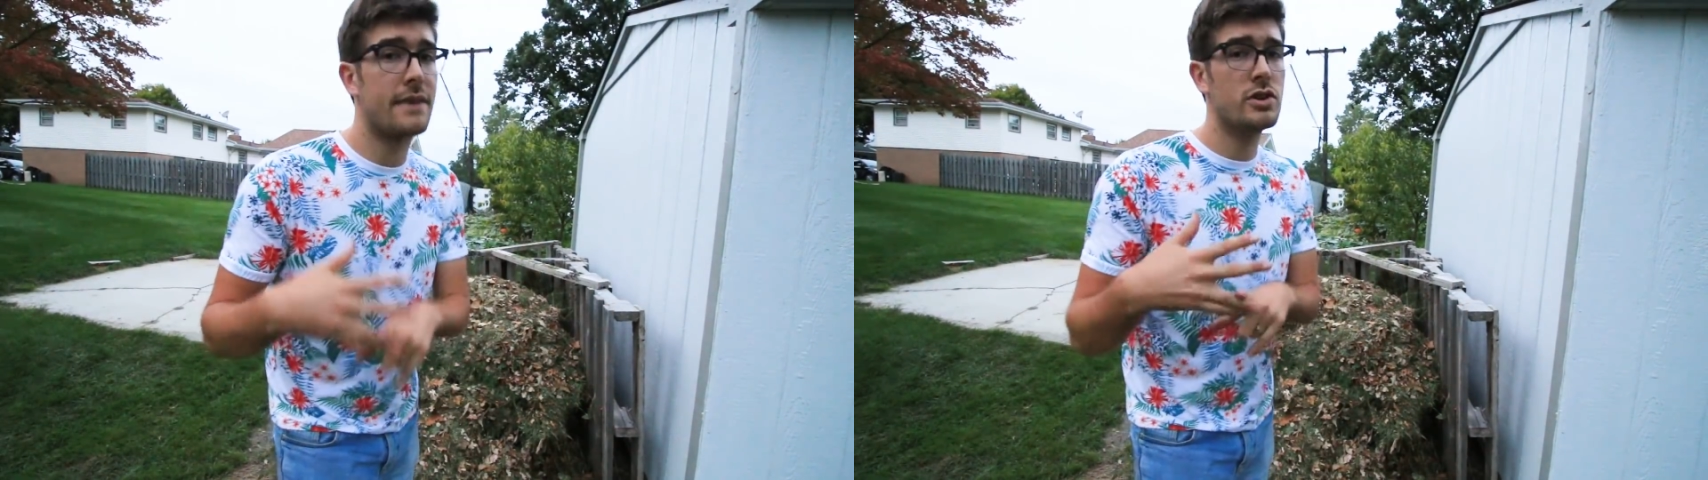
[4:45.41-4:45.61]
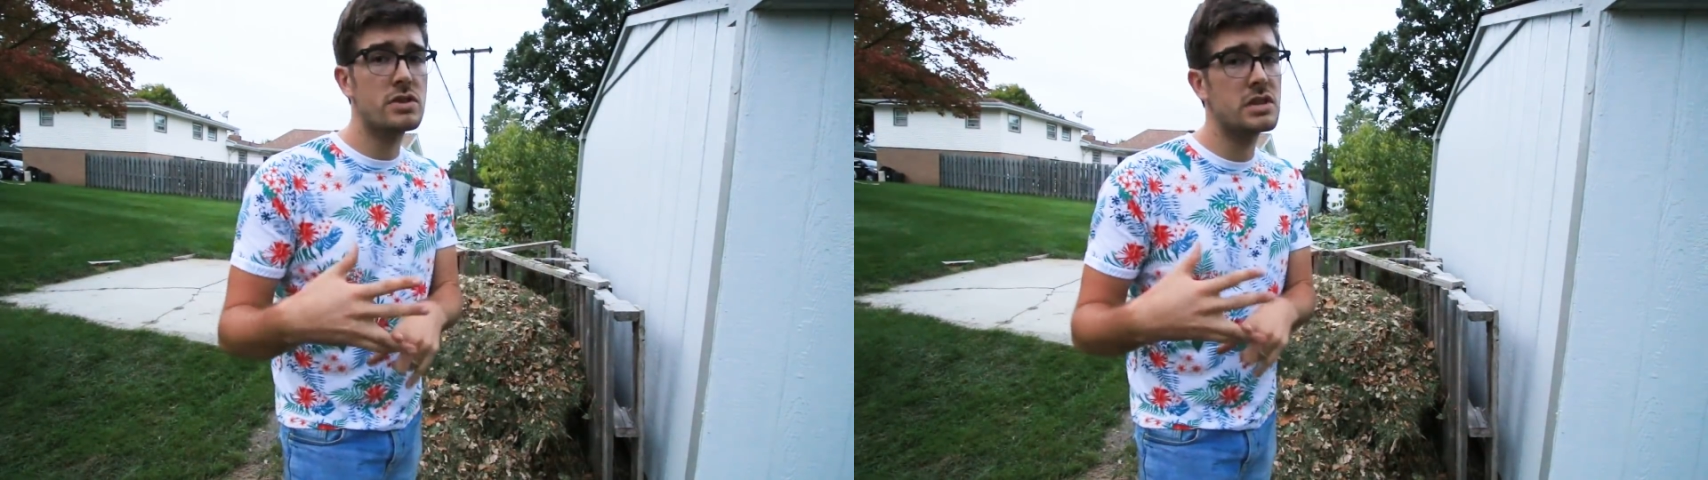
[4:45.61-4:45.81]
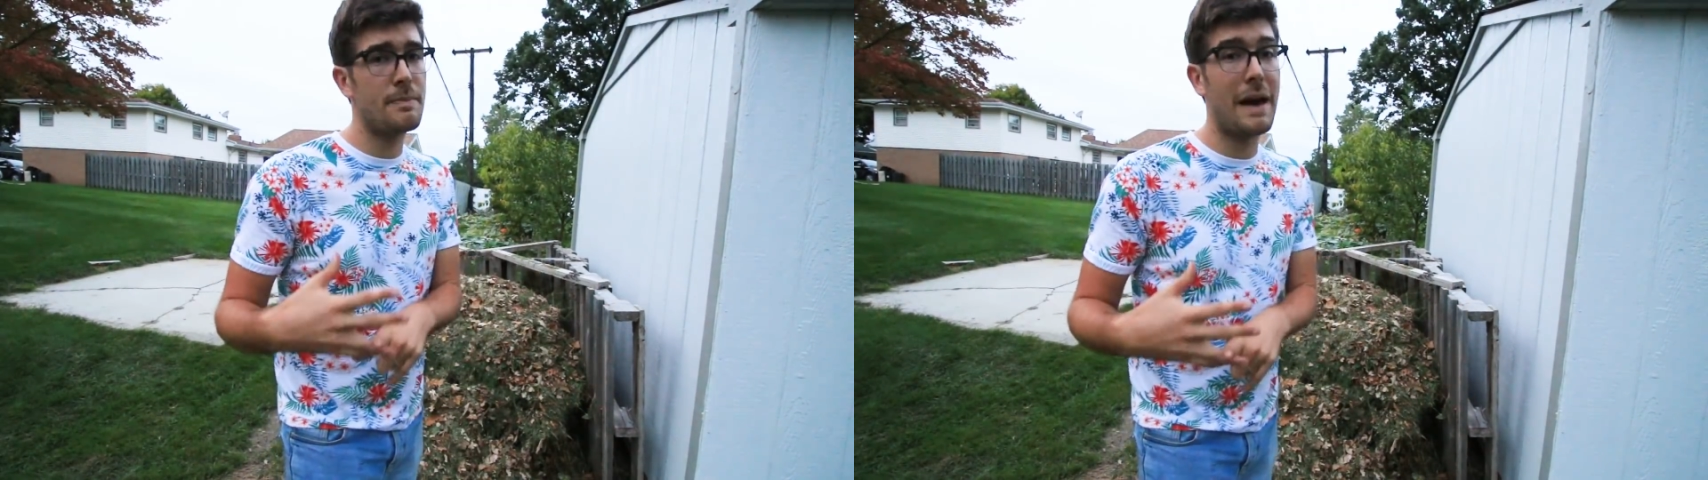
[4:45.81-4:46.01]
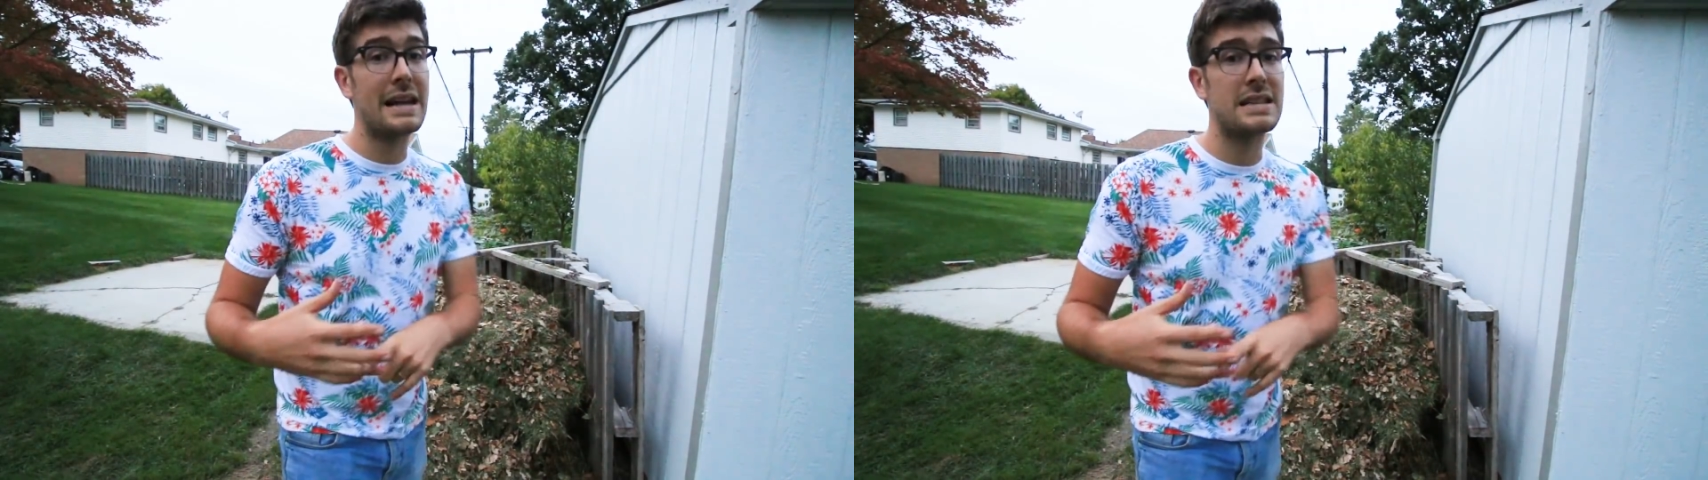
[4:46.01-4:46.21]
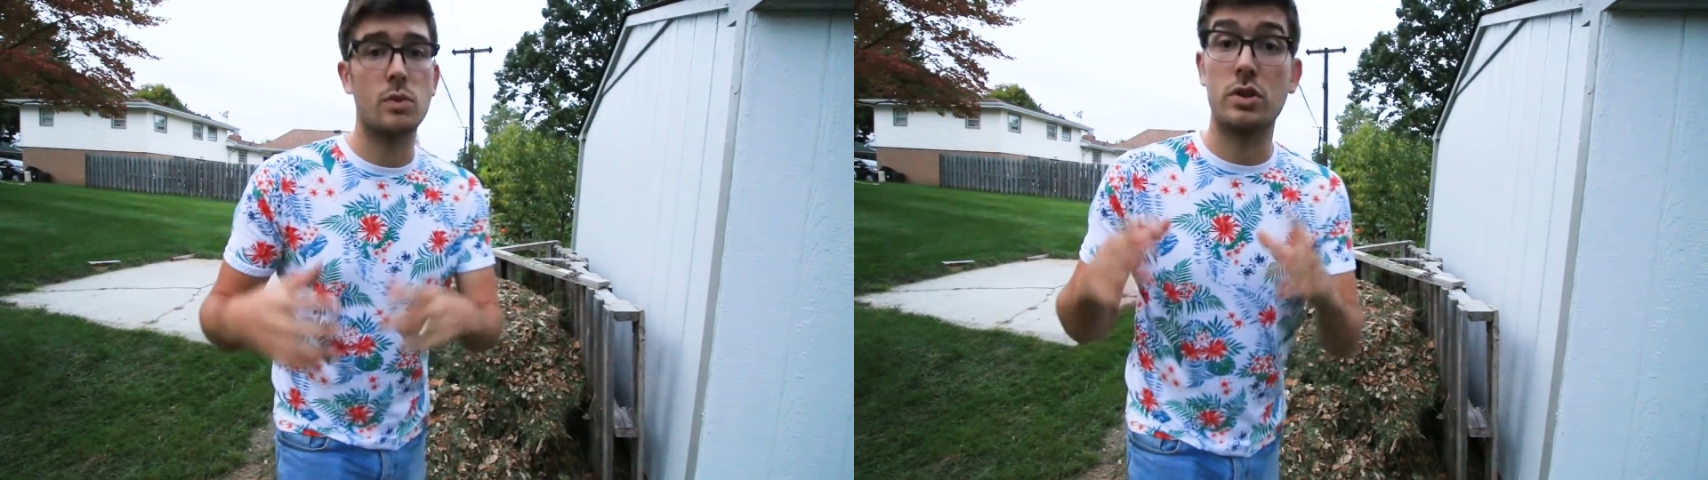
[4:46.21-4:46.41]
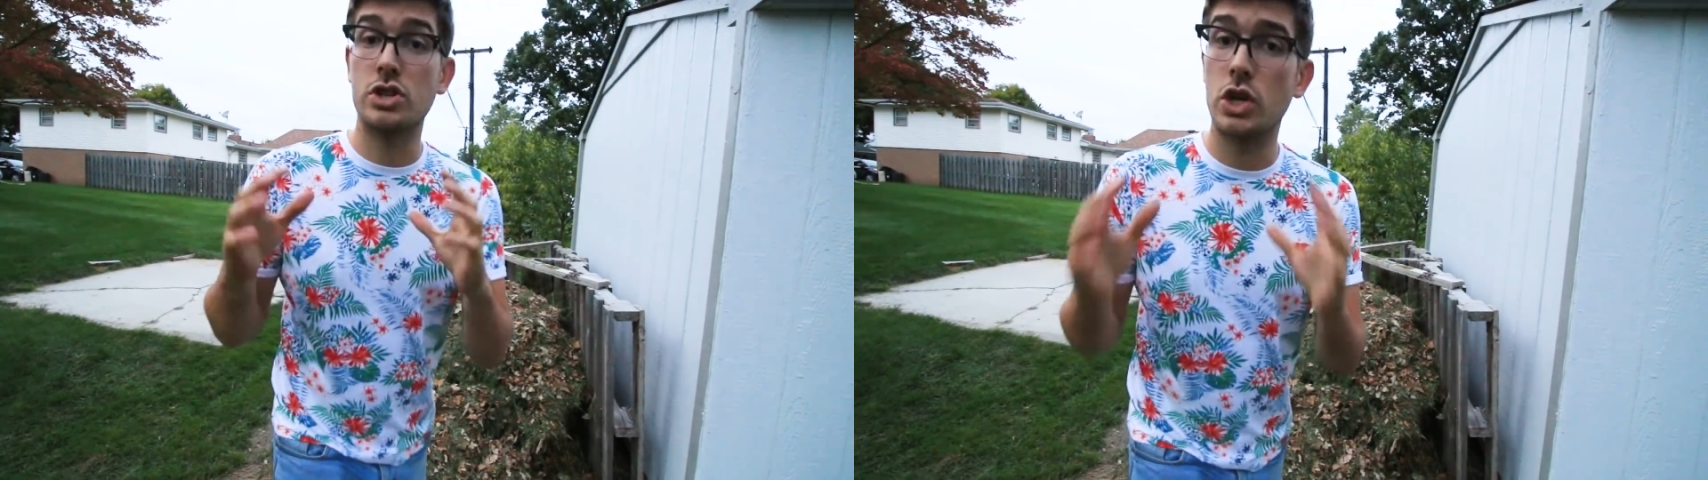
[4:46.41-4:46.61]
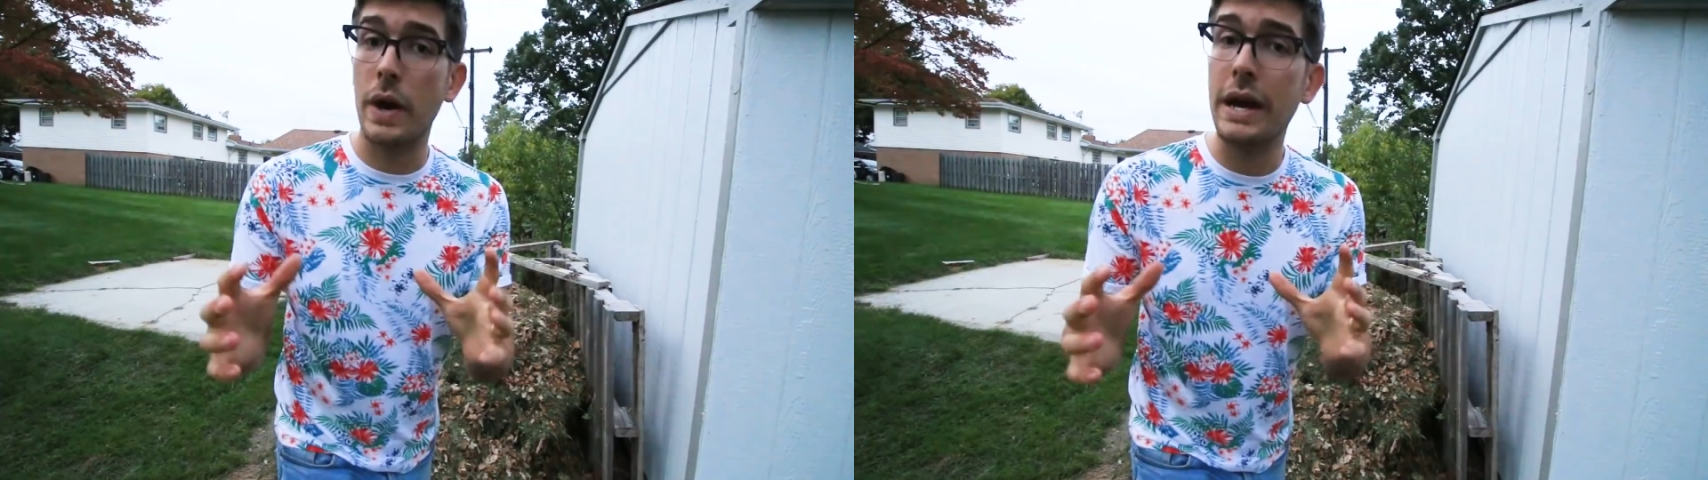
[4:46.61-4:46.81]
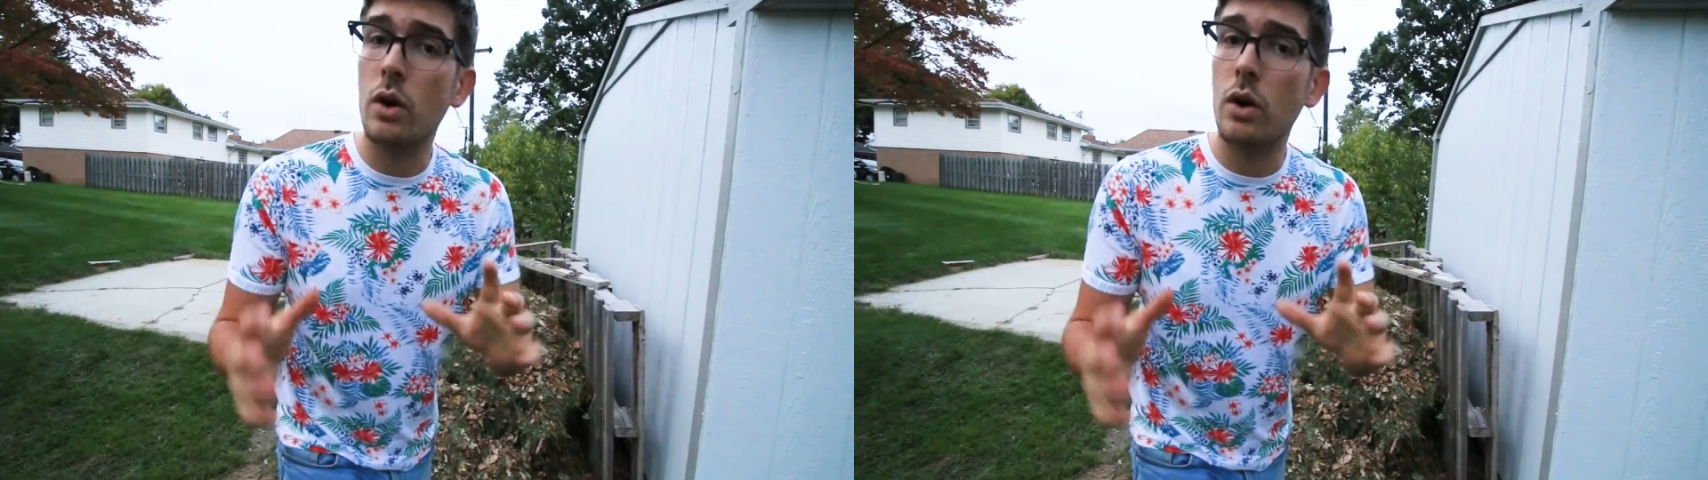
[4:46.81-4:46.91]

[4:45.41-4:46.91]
I've used in the past that works great,